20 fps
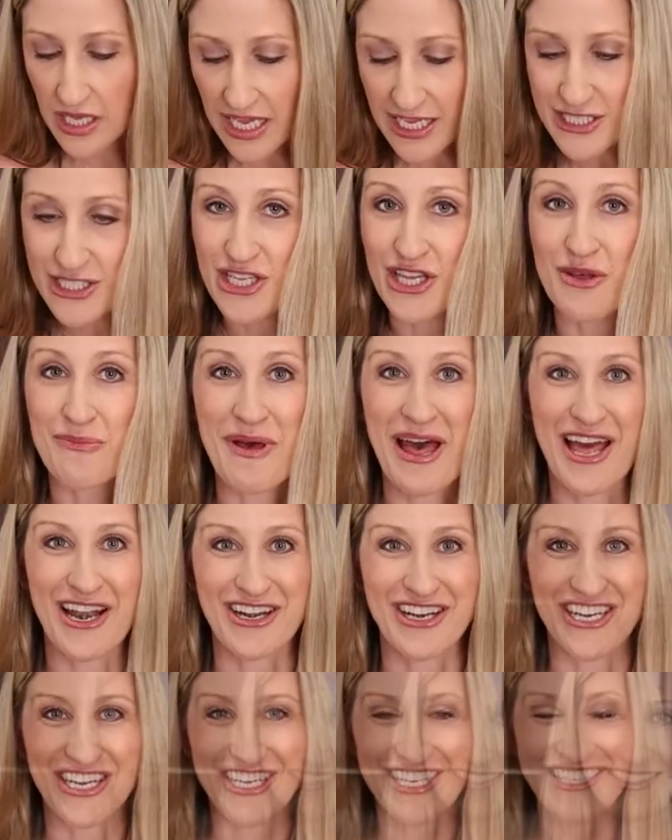into the
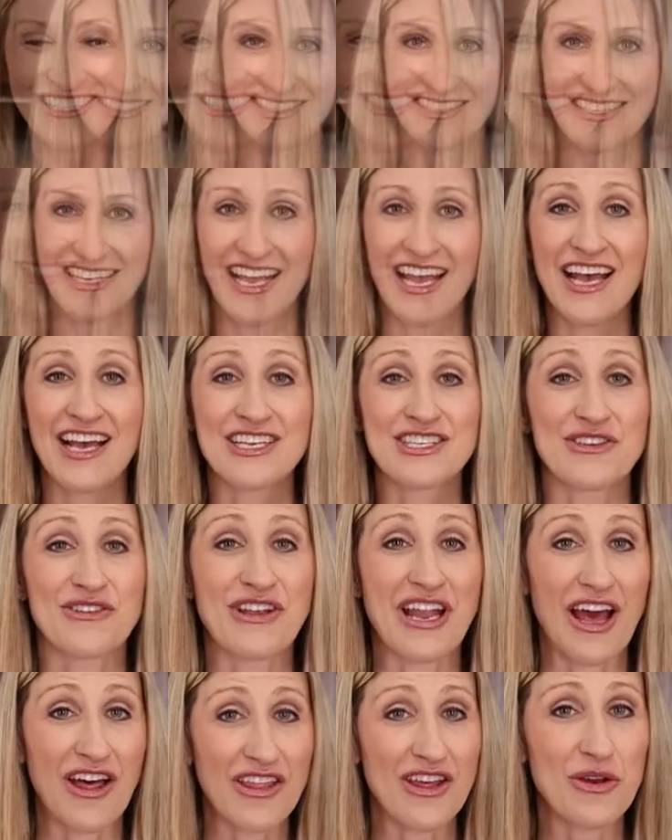batter. So
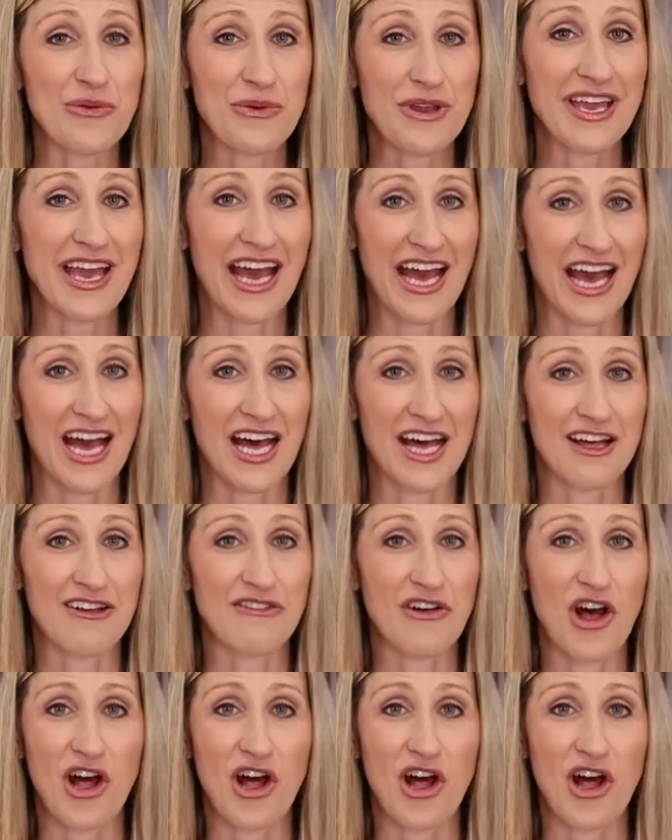now that we have